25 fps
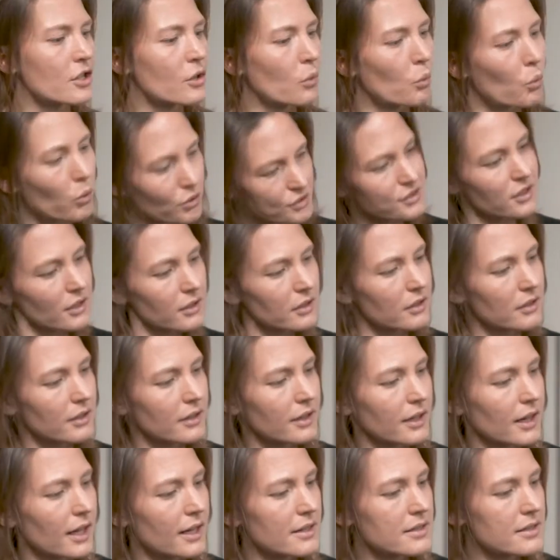What's going on in
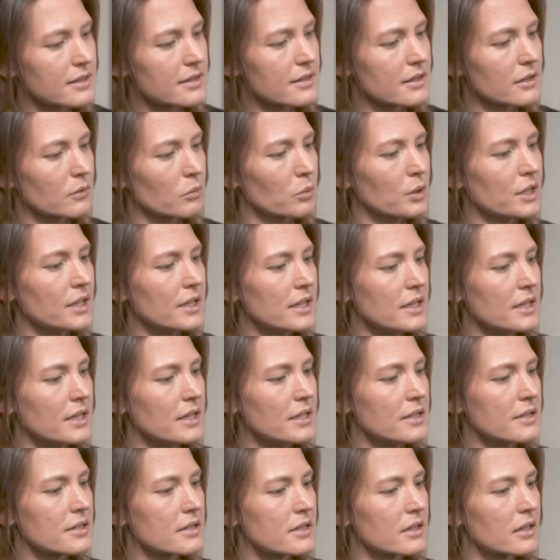the glass is that we
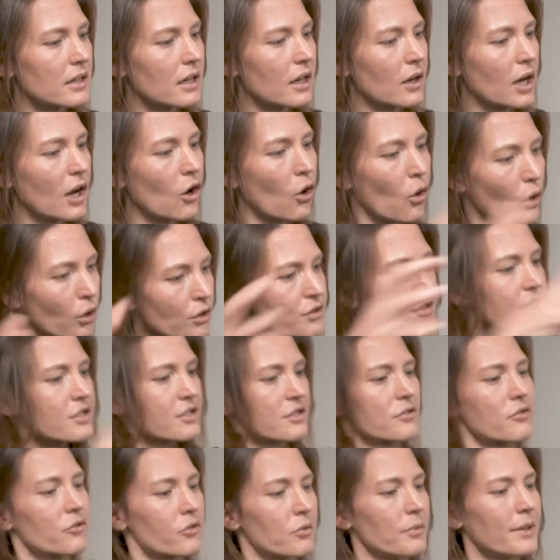need
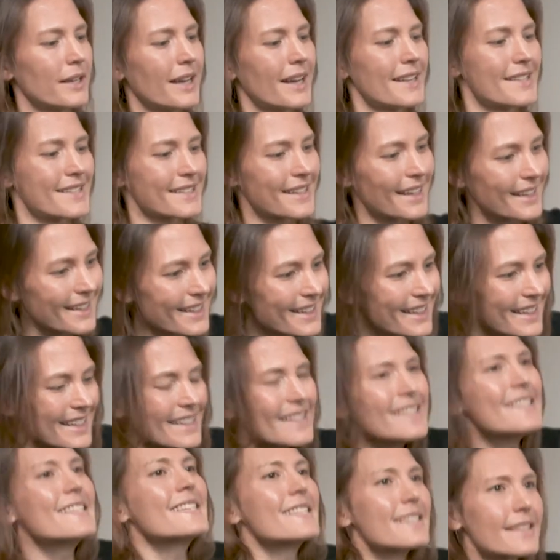oxygen from the air to get
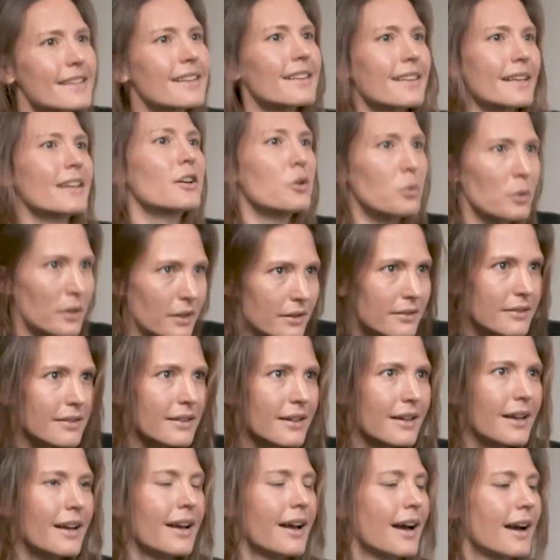into the liquid
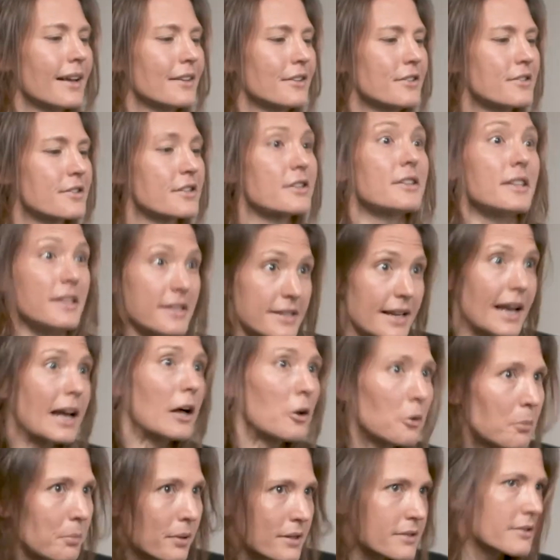and so you need to
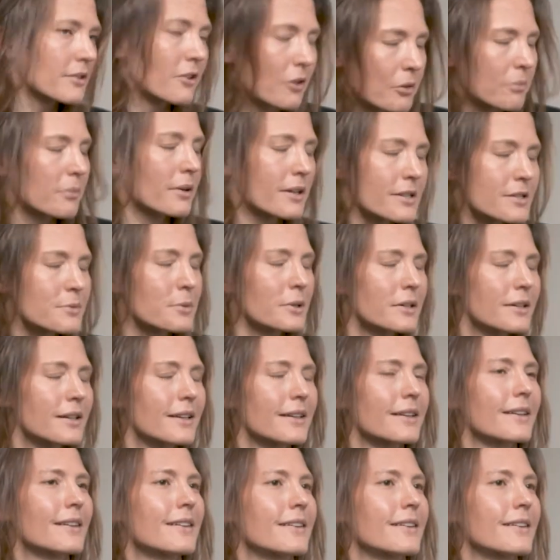help it along by swirling.